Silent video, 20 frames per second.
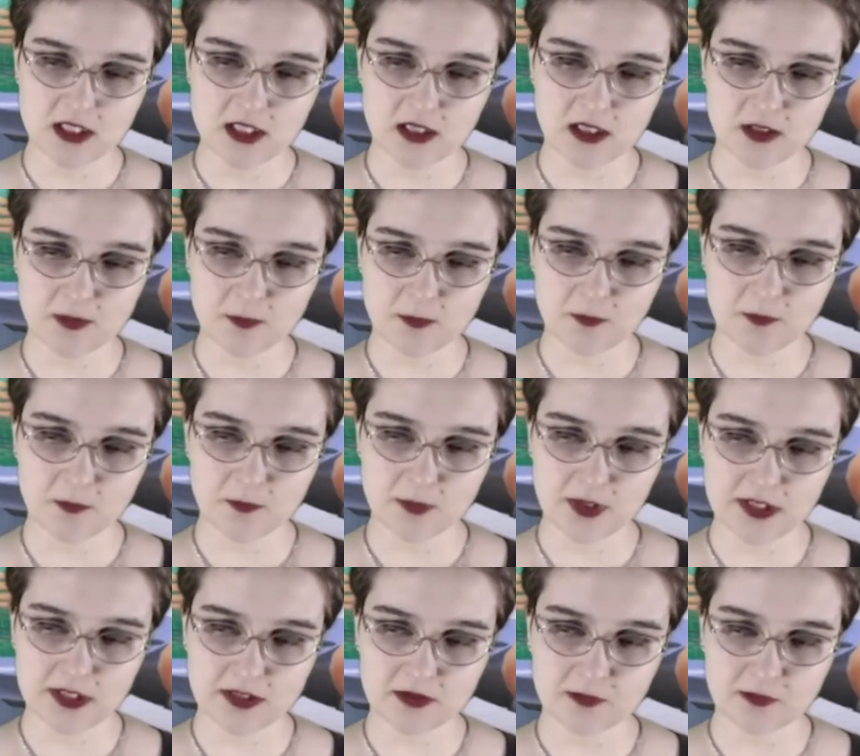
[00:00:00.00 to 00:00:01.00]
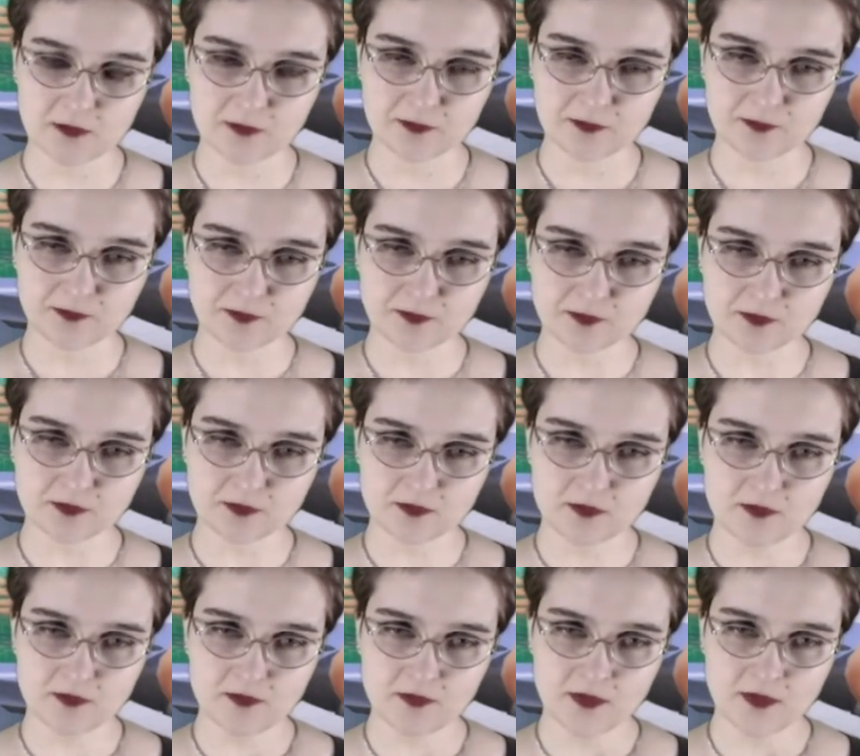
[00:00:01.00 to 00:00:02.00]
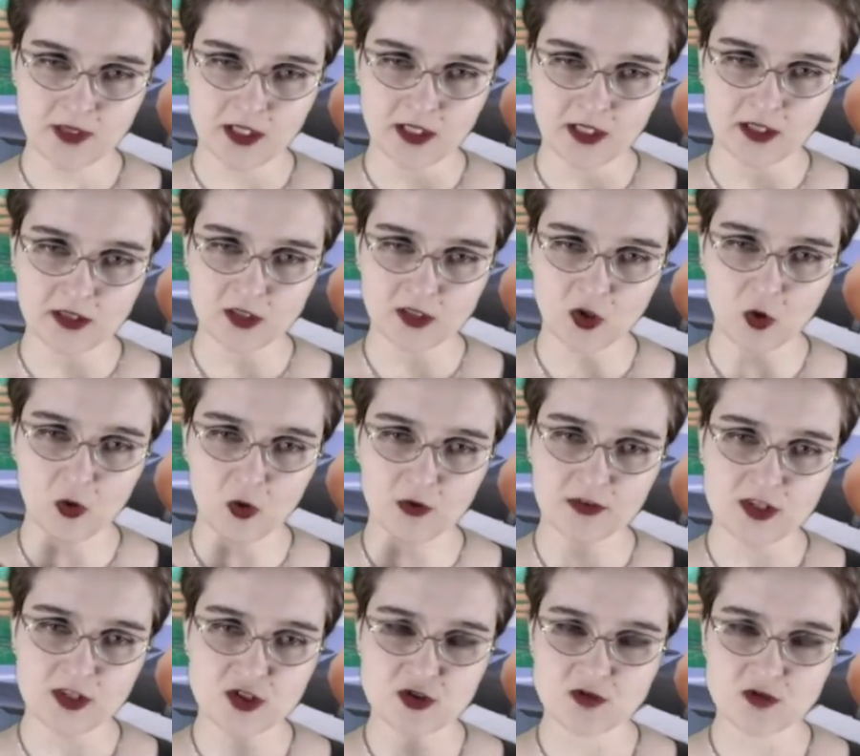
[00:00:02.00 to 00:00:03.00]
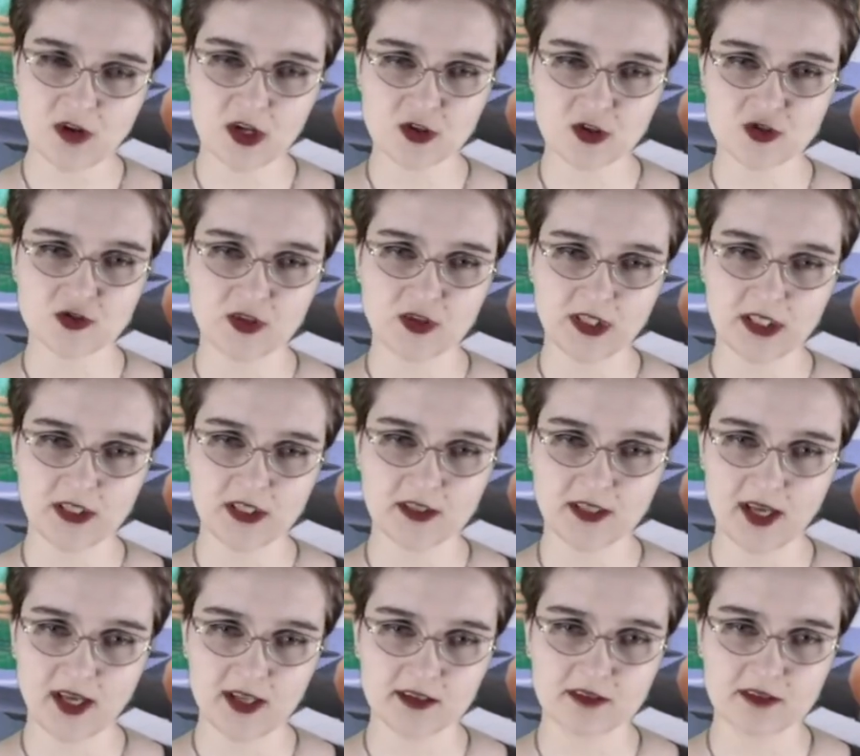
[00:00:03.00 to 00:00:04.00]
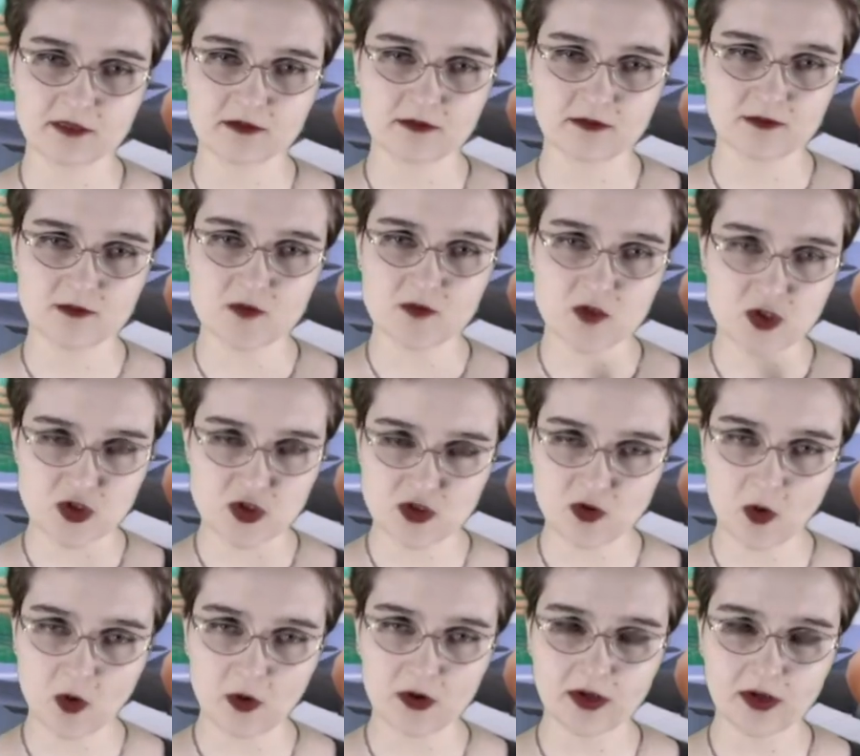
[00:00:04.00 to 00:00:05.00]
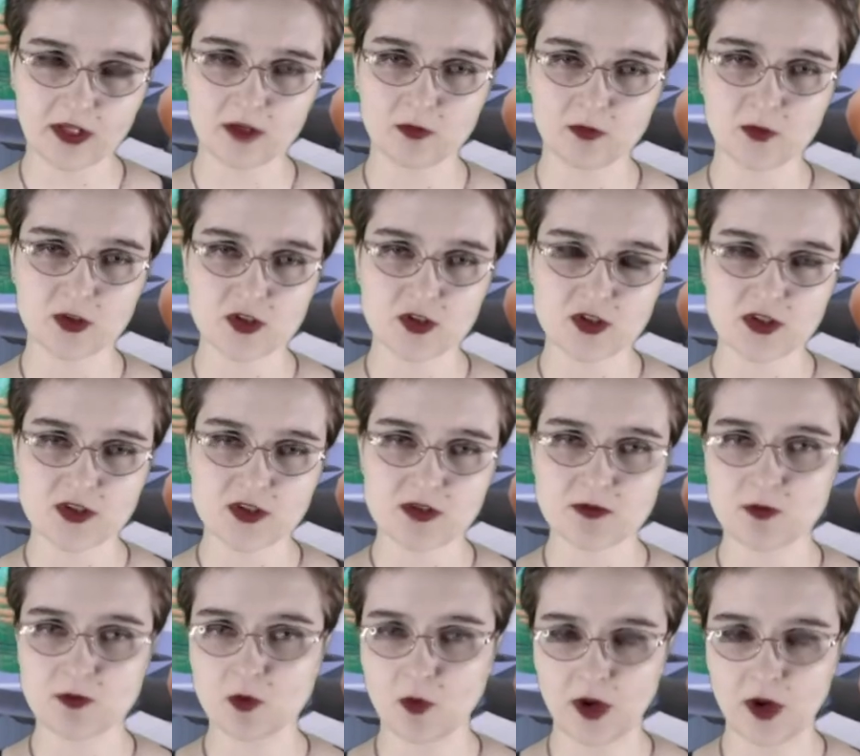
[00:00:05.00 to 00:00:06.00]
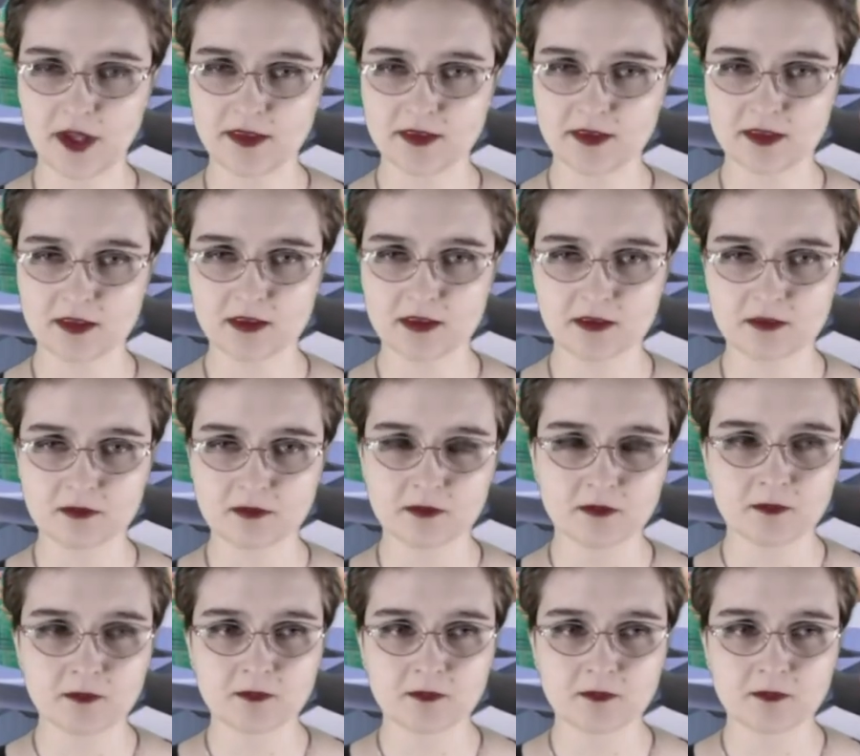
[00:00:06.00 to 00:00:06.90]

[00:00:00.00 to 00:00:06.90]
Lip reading: But the whole restructuring that story, which is quite an,